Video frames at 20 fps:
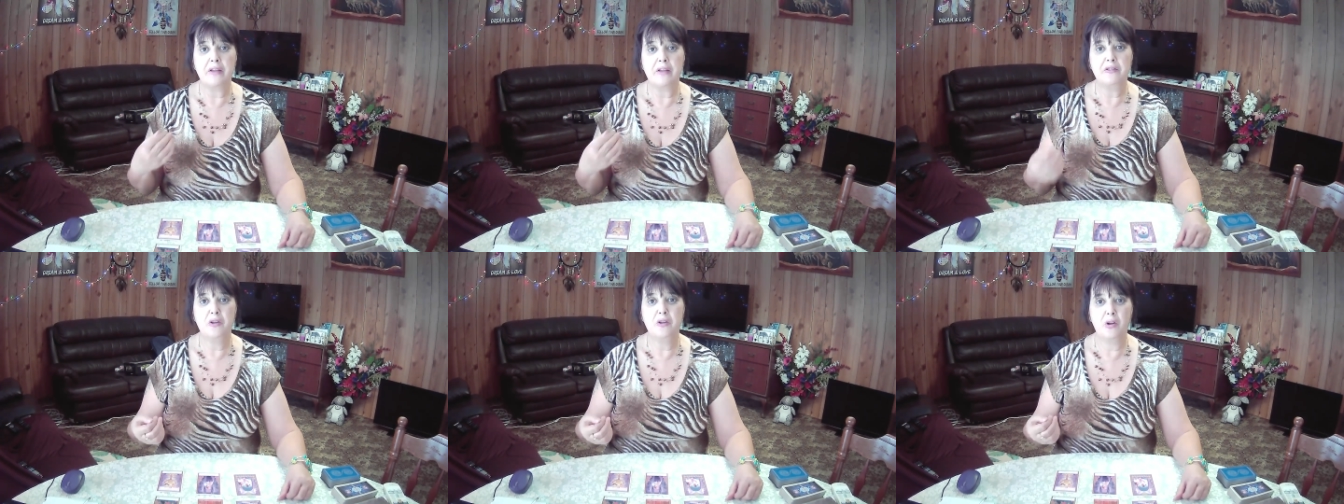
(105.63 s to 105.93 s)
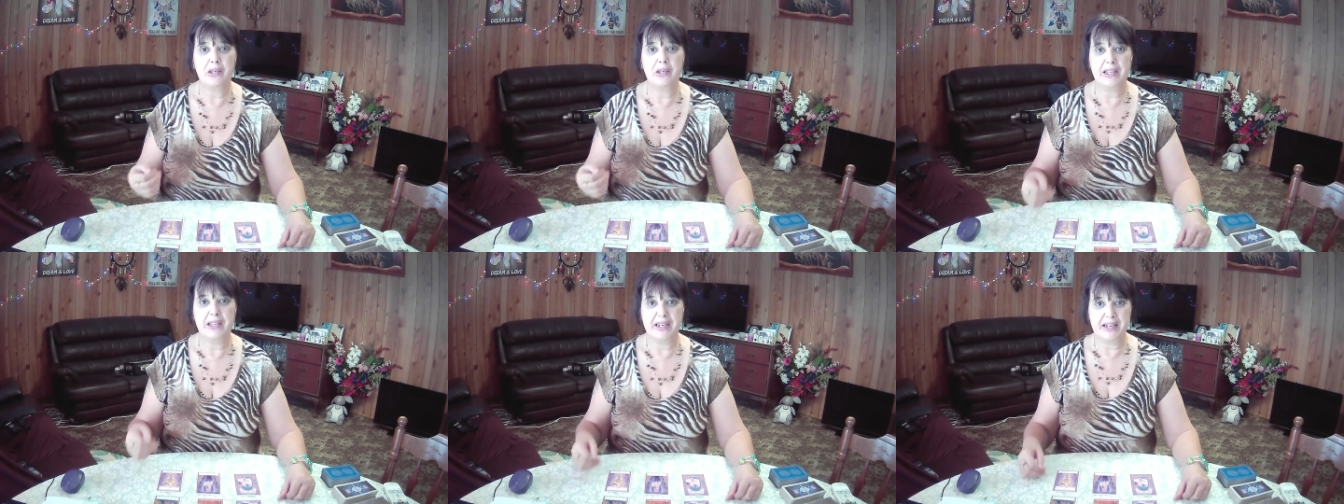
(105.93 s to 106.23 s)

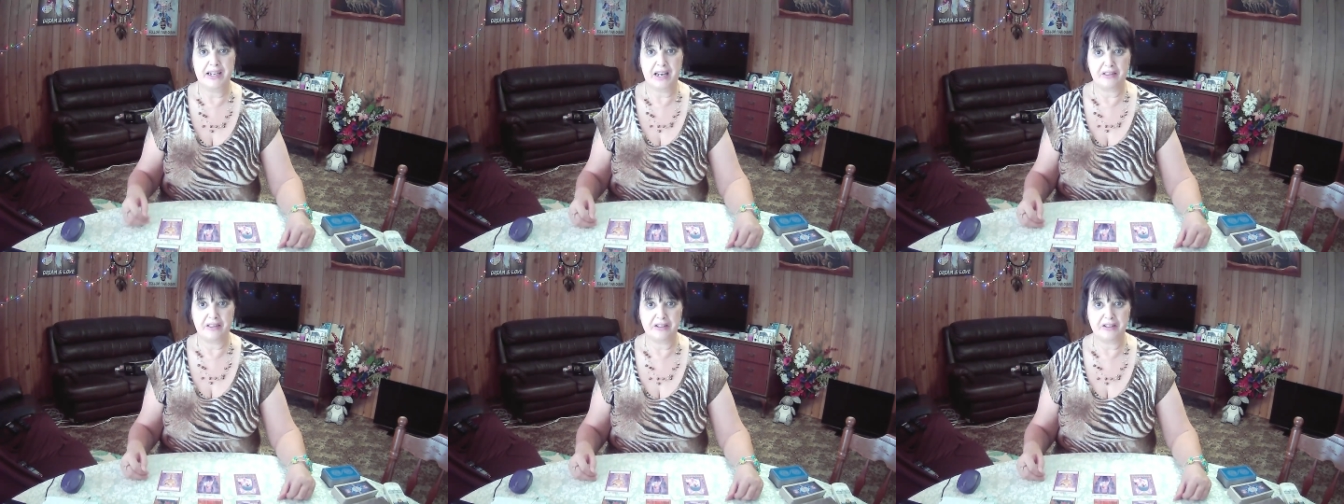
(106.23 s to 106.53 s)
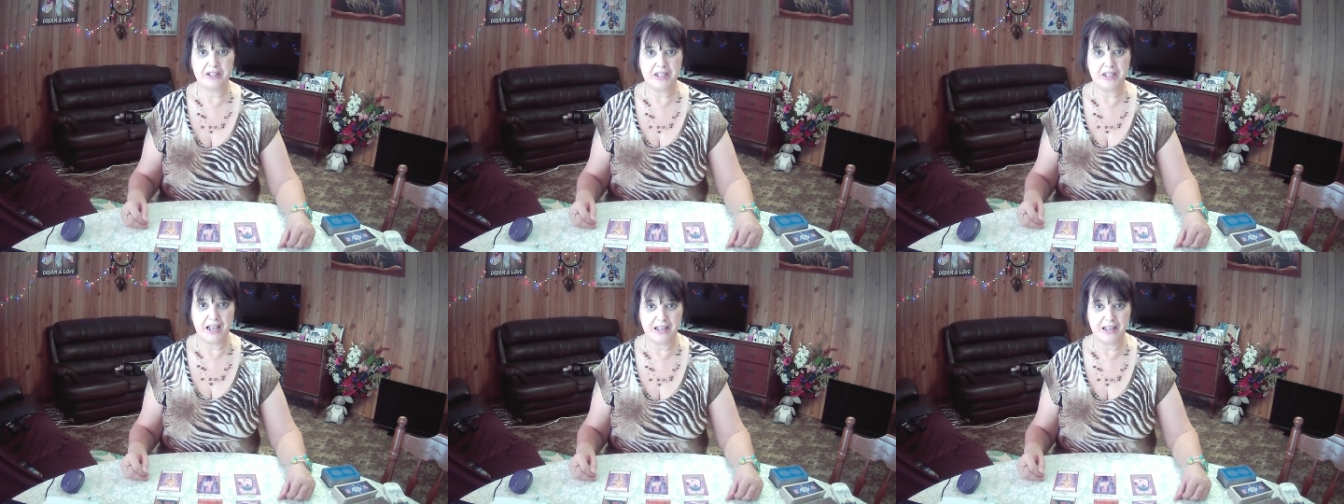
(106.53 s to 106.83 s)
not letting
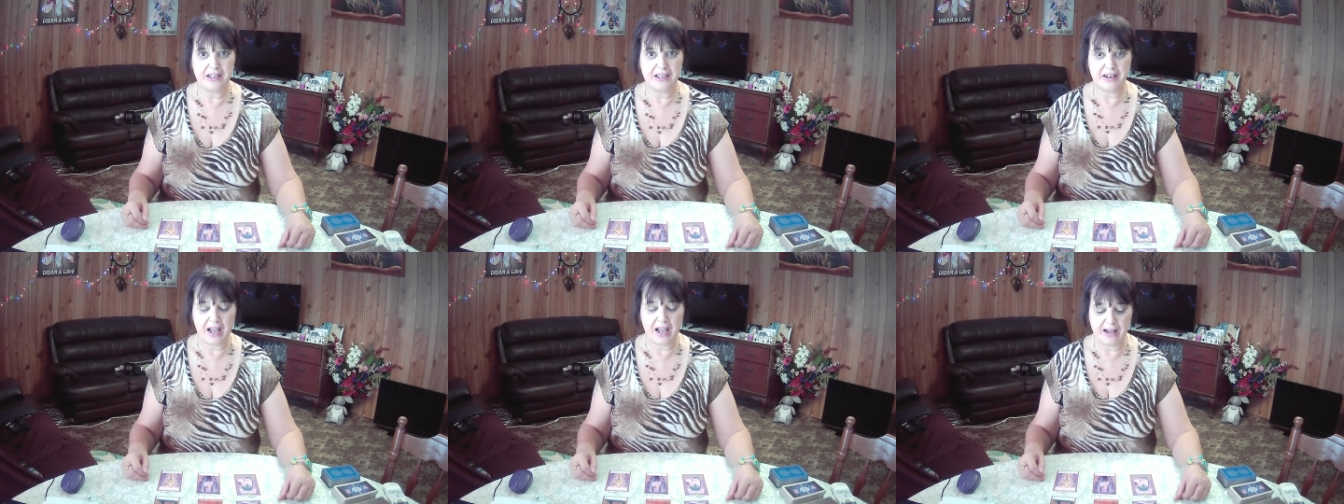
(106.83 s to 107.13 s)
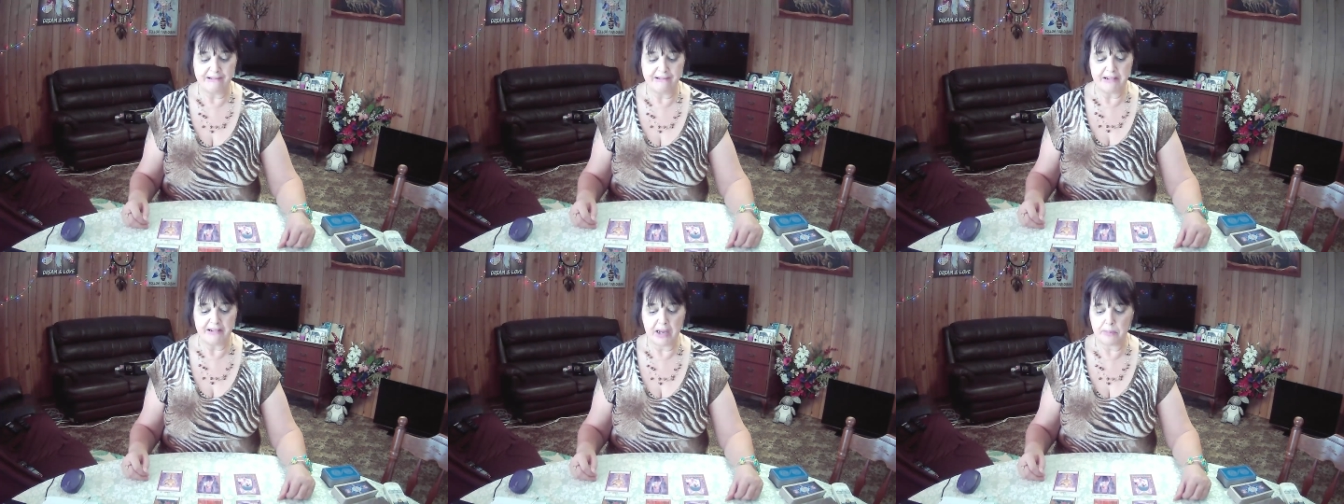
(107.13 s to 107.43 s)
others tell you to
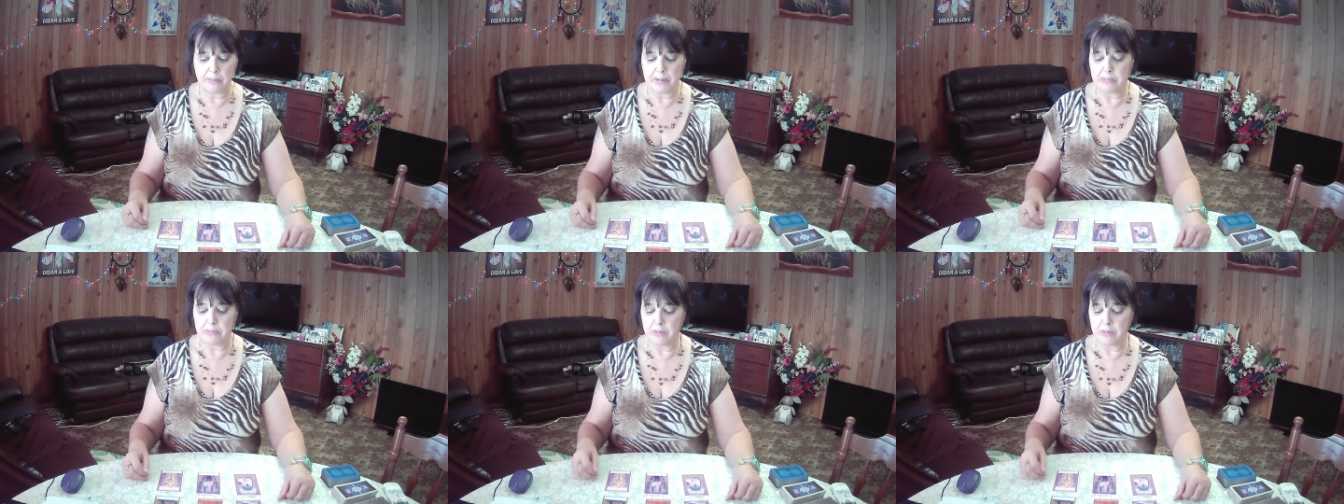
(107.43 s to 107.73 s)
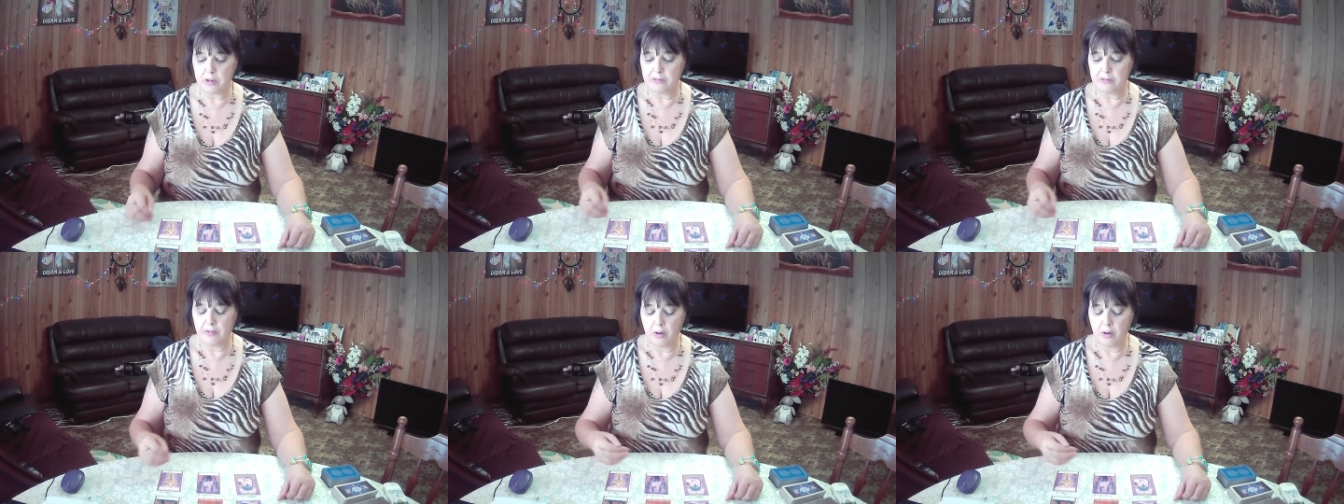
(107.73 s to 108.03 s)
hurry up and
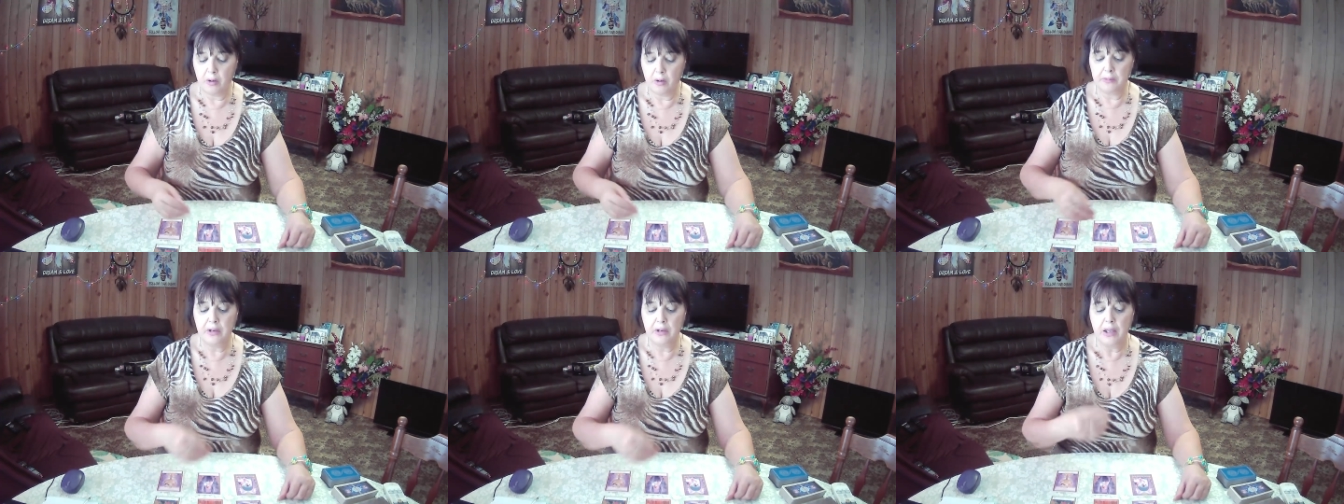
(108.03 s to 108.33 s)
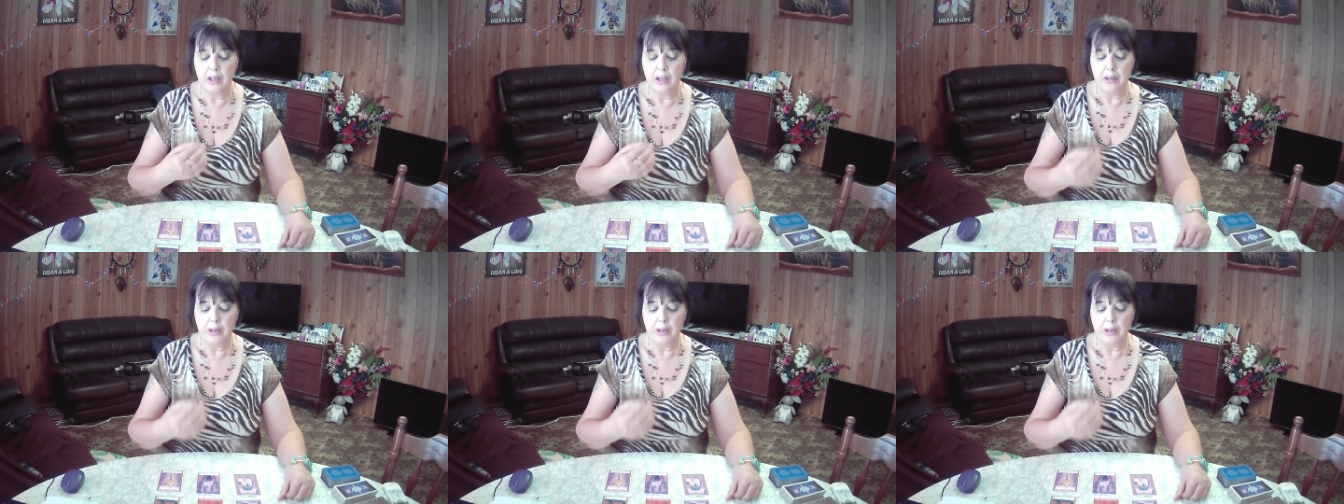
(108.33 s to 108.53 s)
move on,